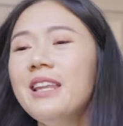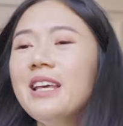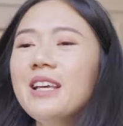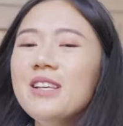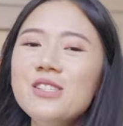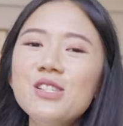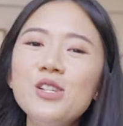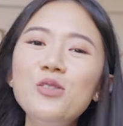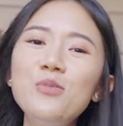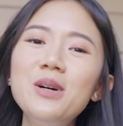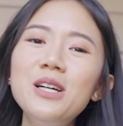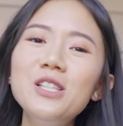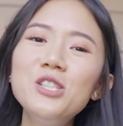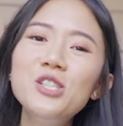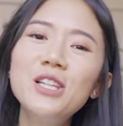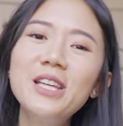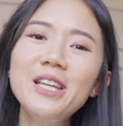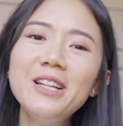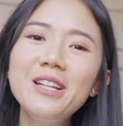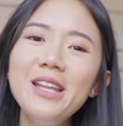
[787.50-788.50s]
Thank you so
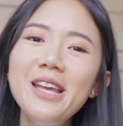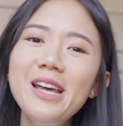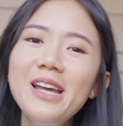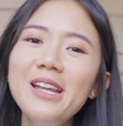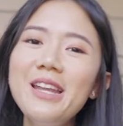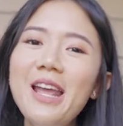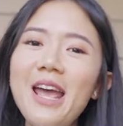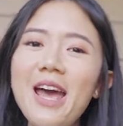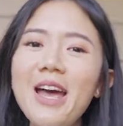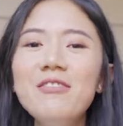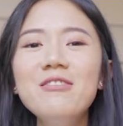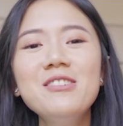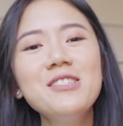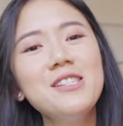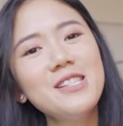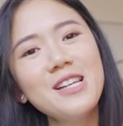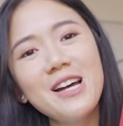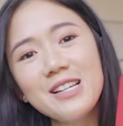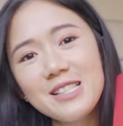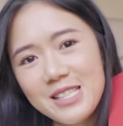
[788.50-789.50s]
much, Kilian and
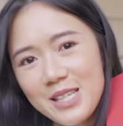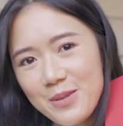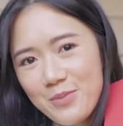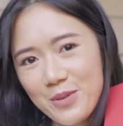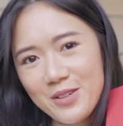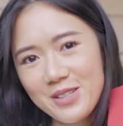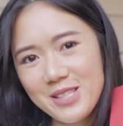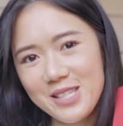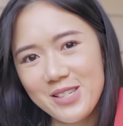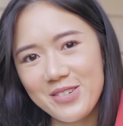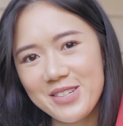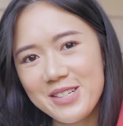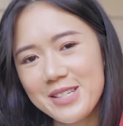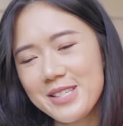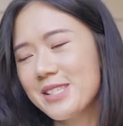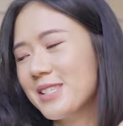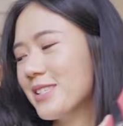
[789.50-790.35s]
Restance, the beauty source.